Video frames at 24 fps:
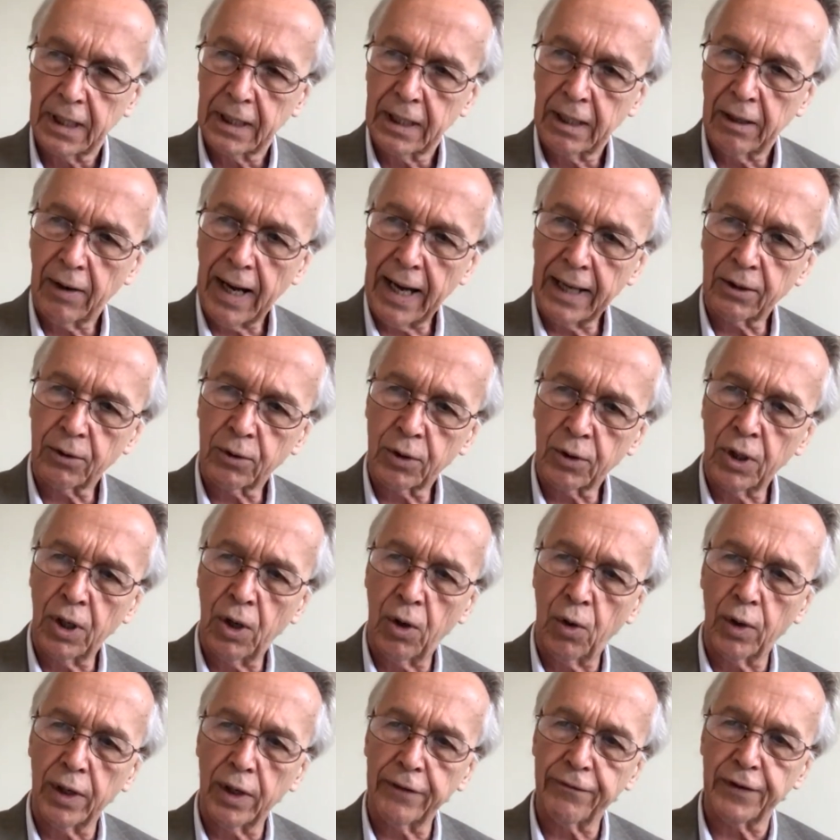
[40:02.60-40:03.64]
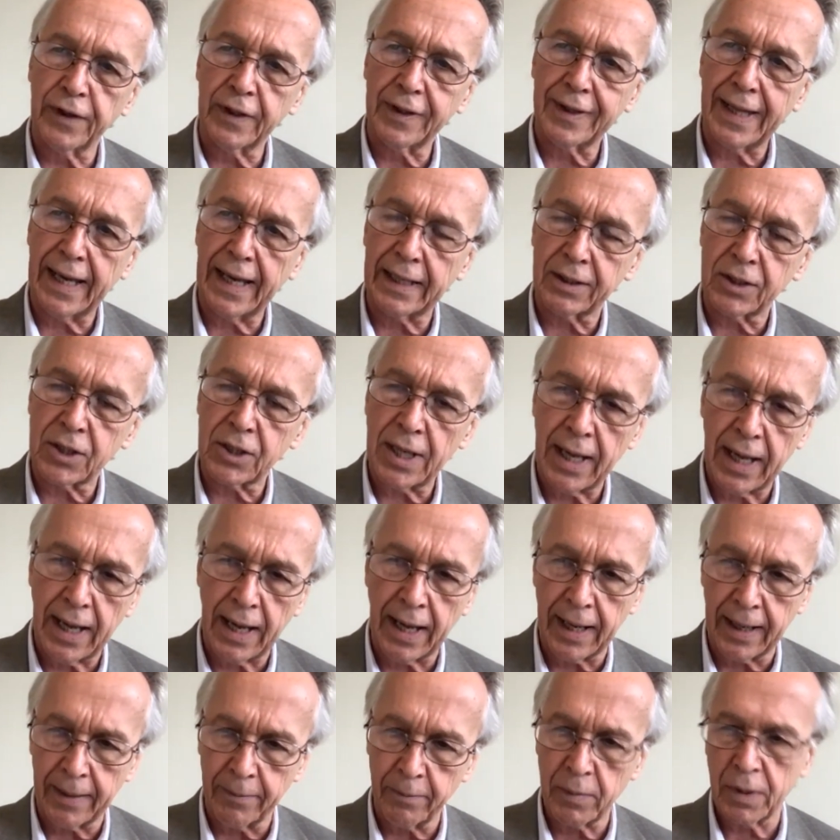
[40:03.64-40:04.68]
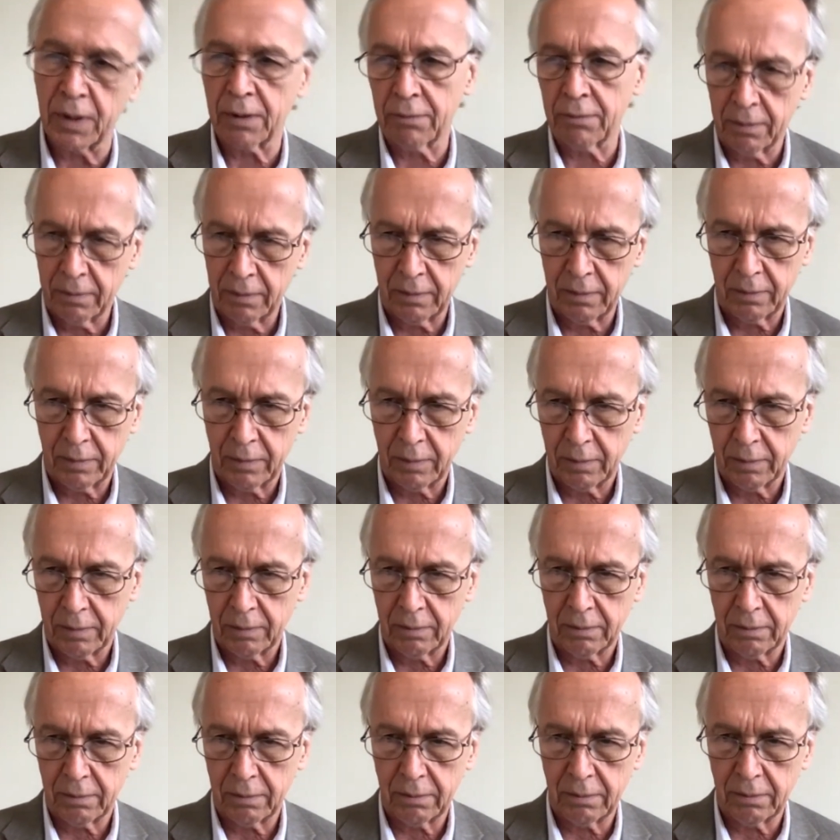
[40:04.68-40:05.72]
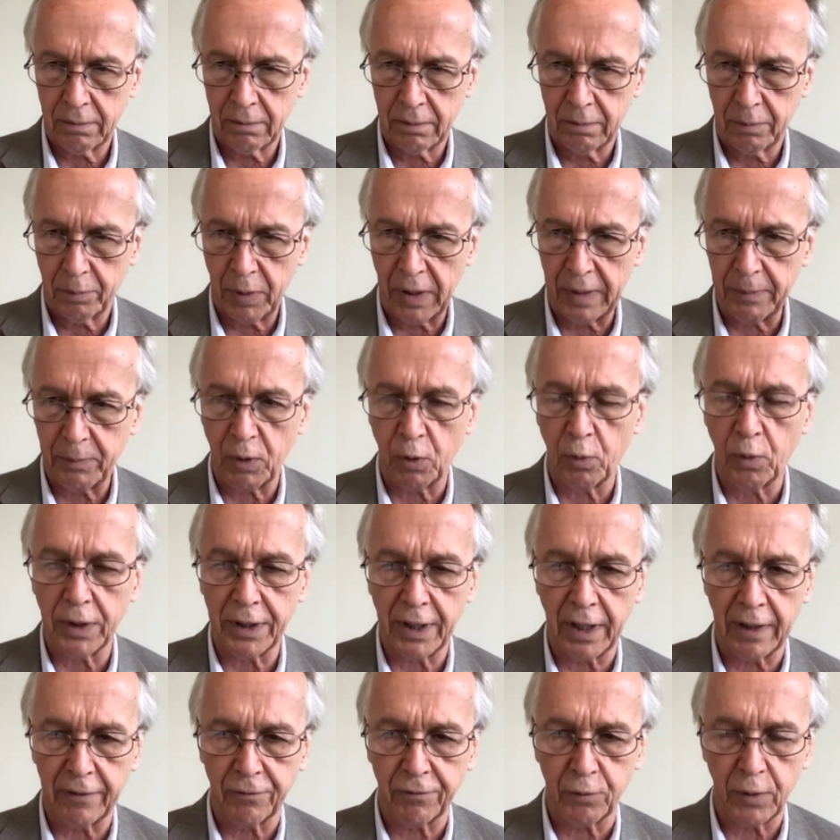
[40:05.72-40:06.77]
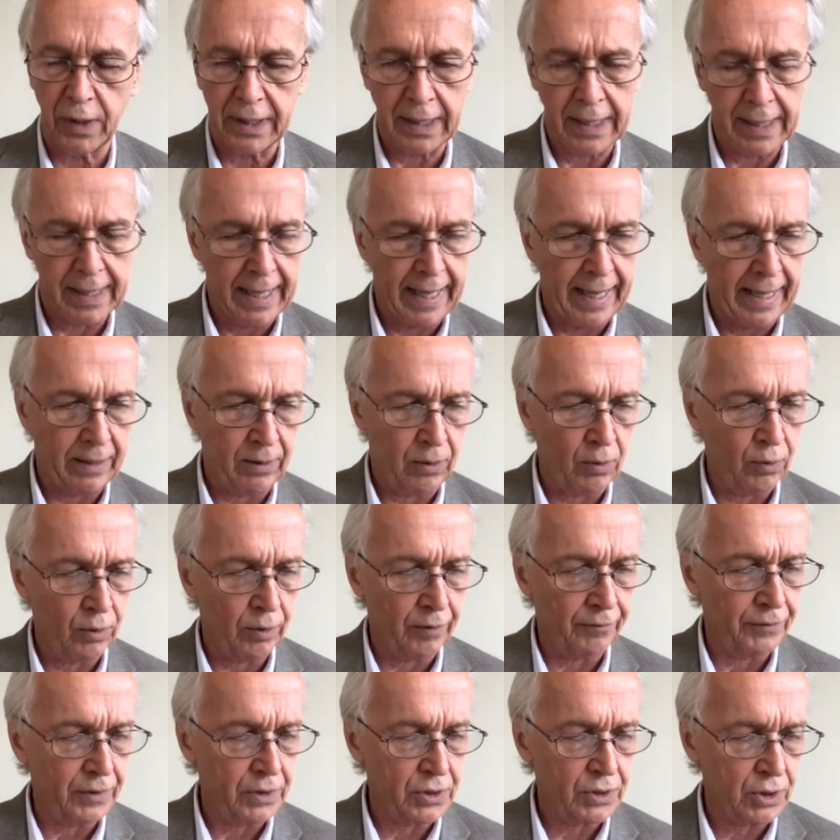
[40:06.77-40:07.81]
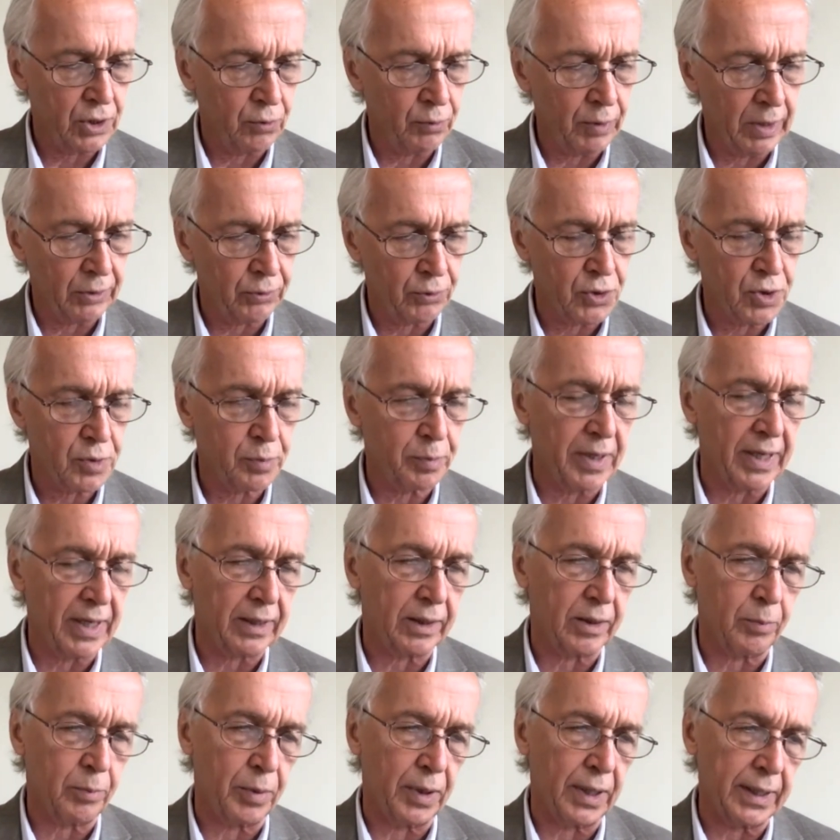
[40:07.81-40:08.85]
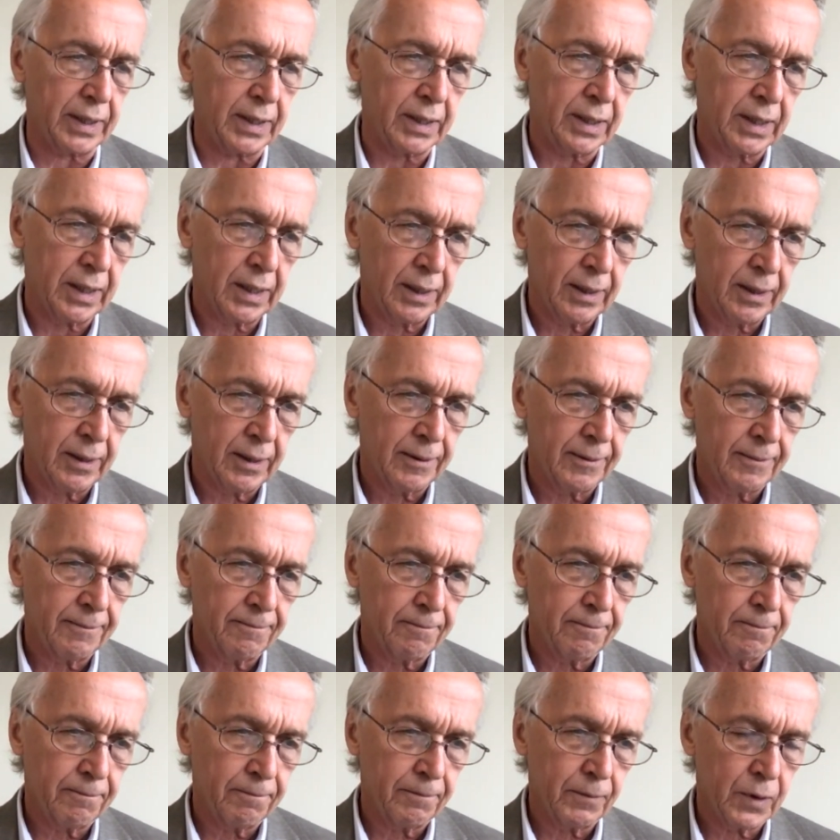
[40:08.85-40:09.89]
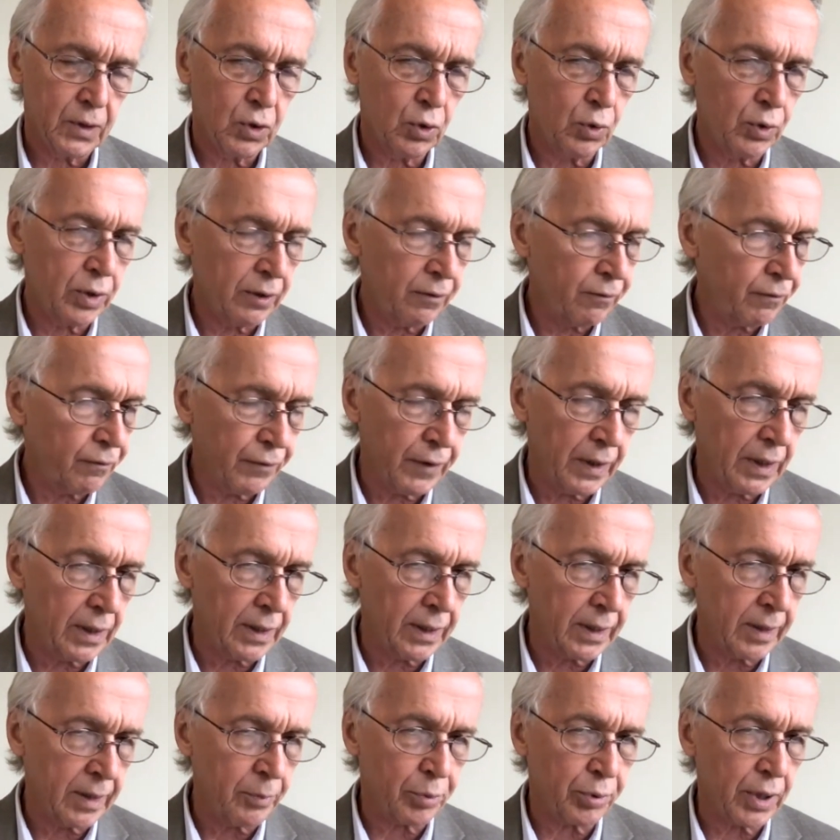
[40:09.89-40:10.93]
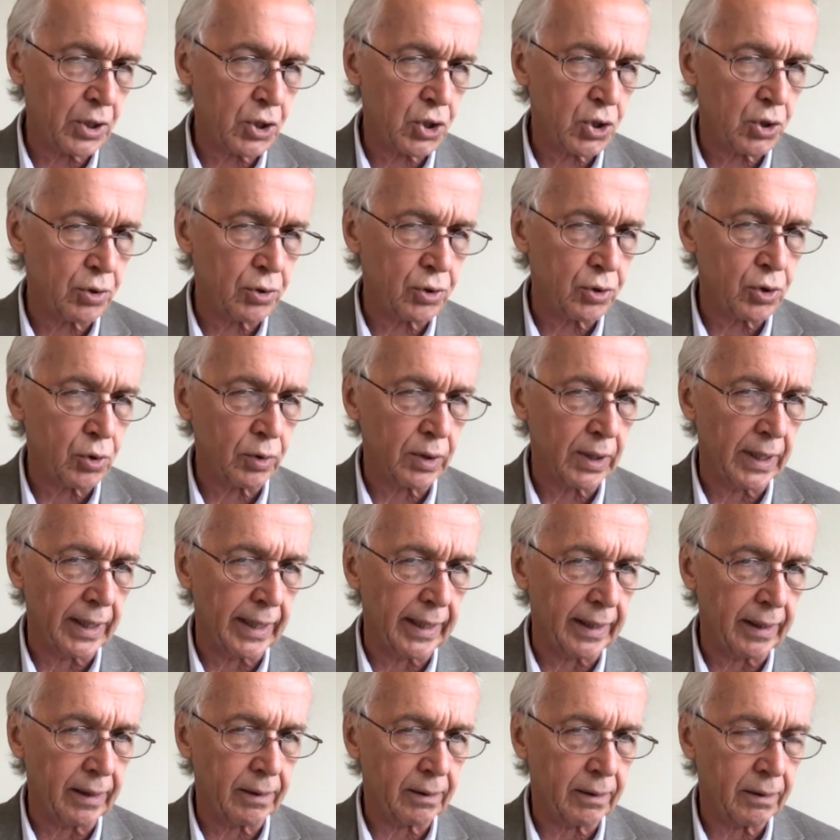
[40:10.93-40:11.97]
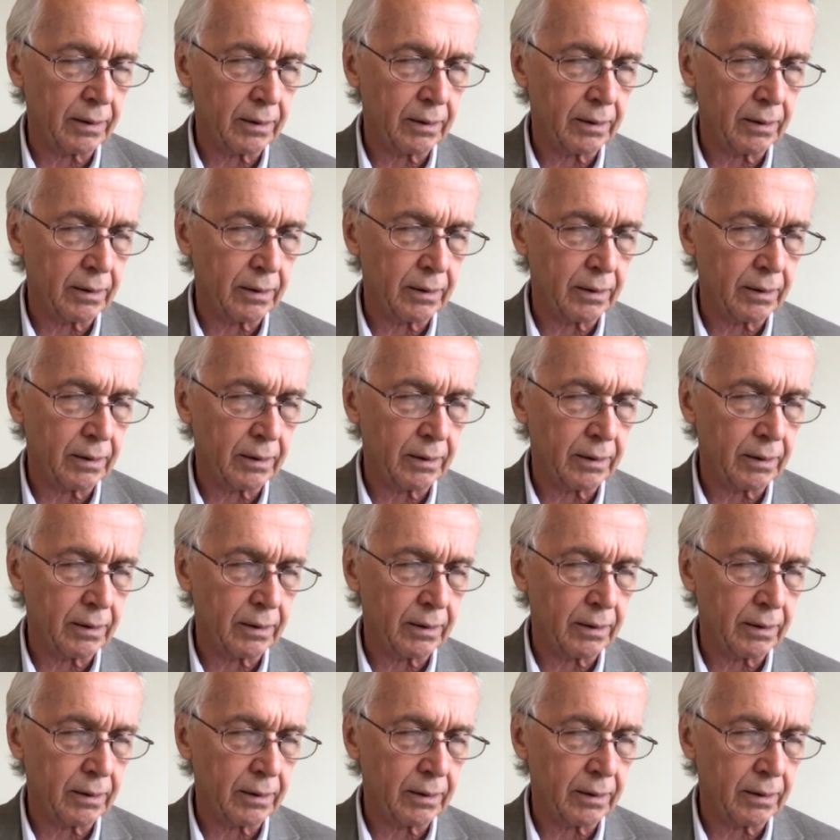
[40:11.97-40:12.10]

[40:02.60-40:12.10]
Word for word: Now, I don't know if at that time people would have written that or if it's in retrospect, but you didn't feel any pressure to like